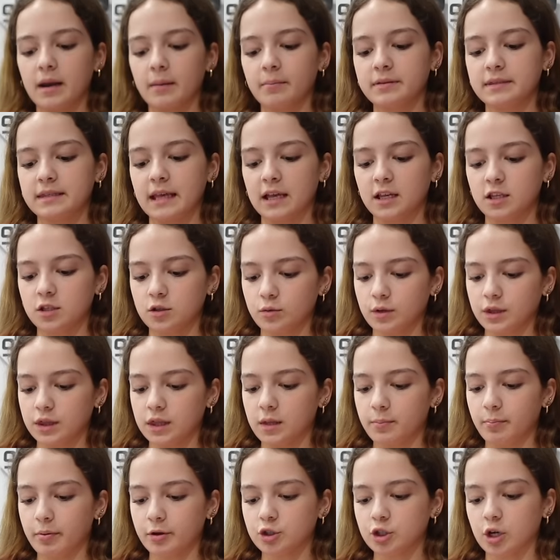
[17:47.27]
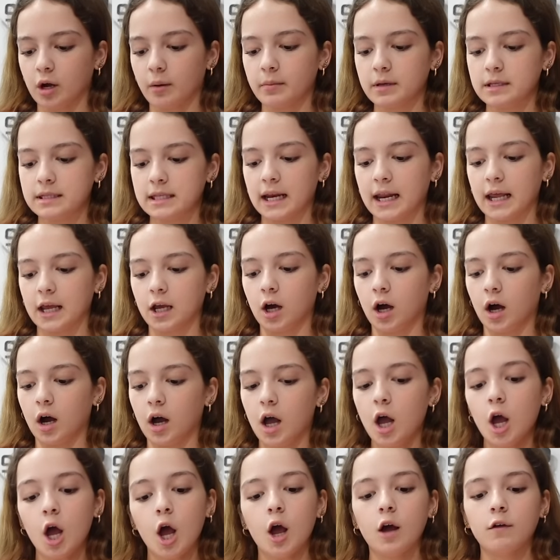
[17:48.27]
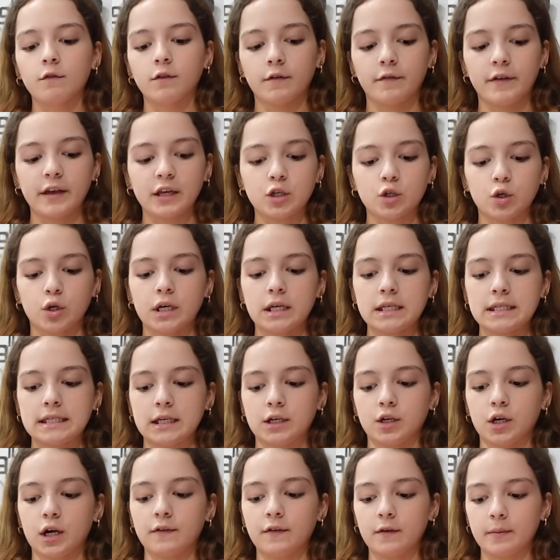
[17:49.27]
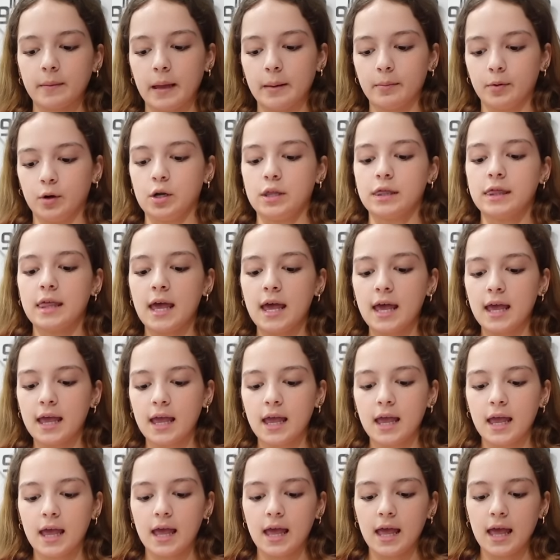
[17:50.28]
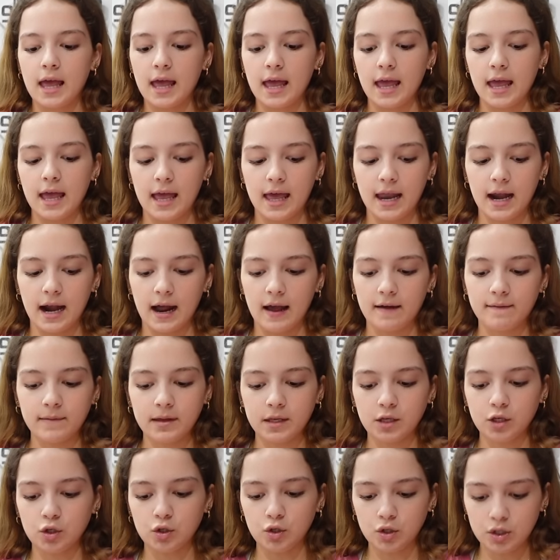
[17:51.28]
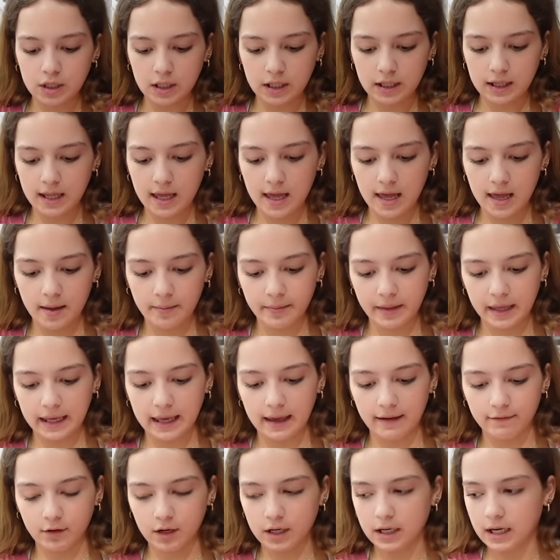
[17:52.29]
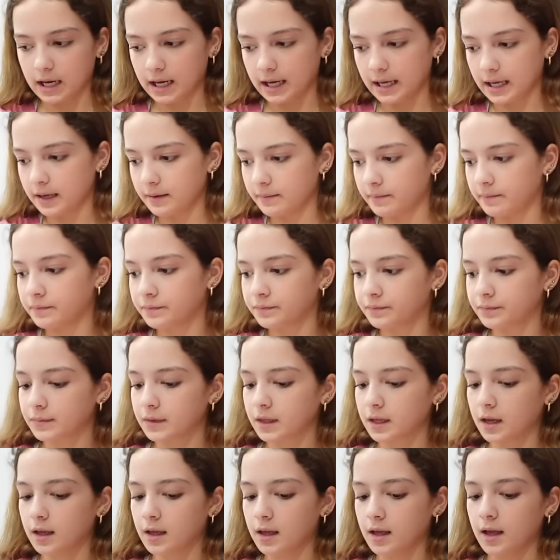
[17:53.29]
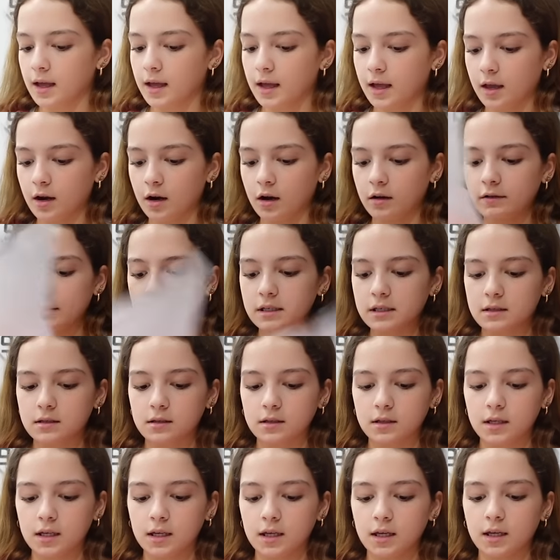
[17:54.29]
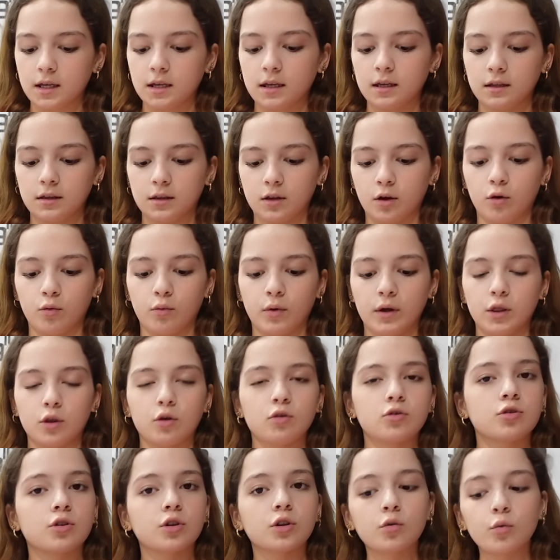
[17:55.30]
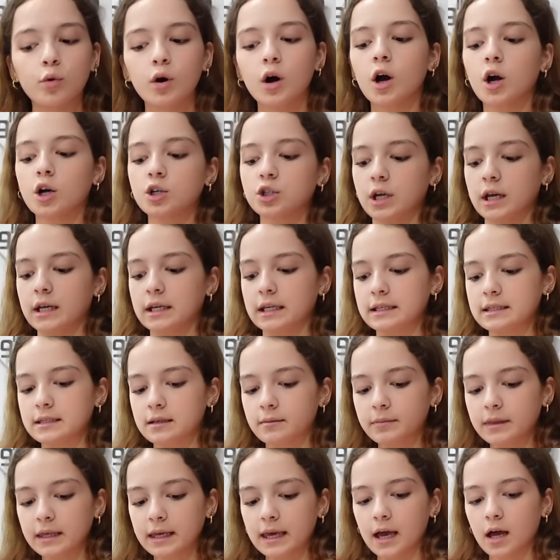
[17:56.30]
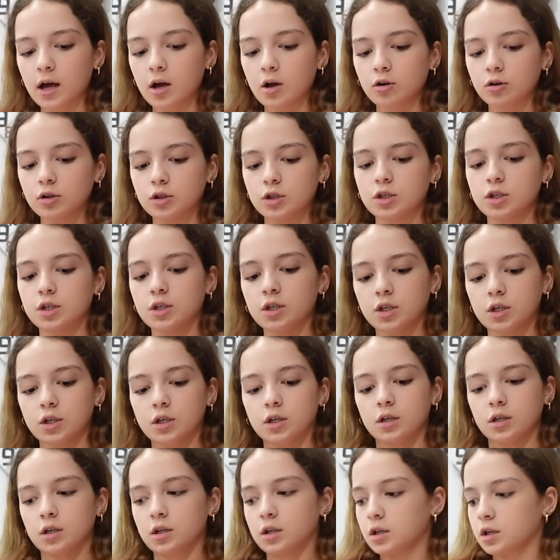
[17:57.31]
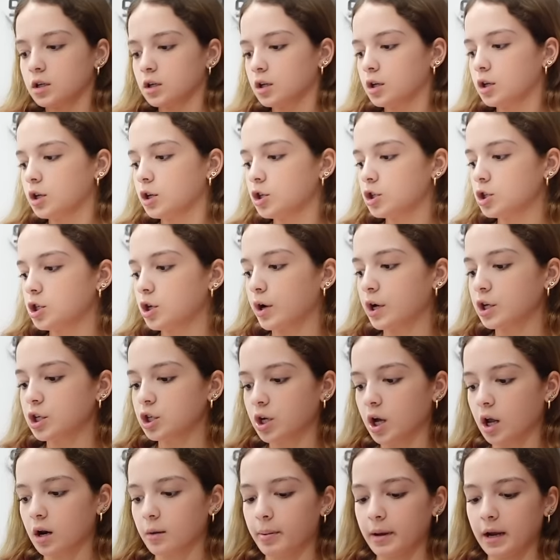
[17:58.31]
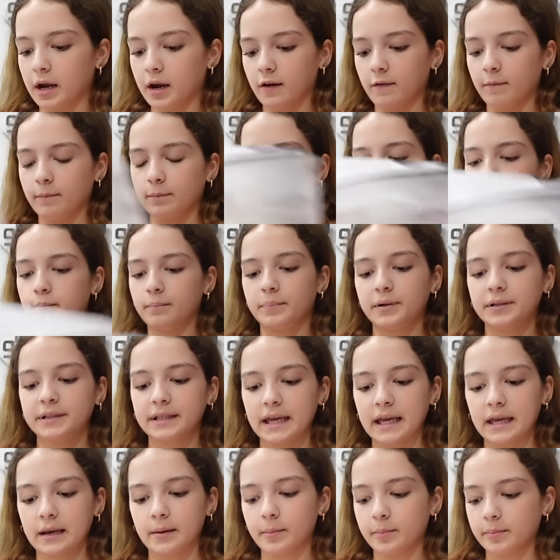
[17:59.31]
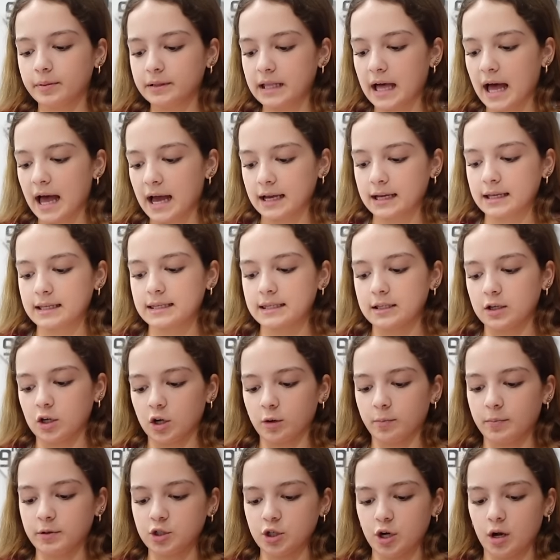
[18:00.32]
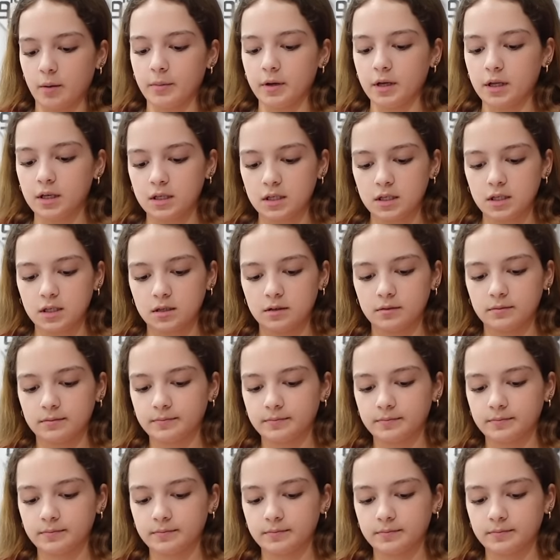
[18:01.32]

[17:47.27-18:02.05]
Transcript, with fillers: obsessed with the pajamas that I got from Victoria's Secret for my birthday. And I've been using them like every night. And obviously, when those are in the wash, I need something else. So I just got a pair of plain black silk pajamas.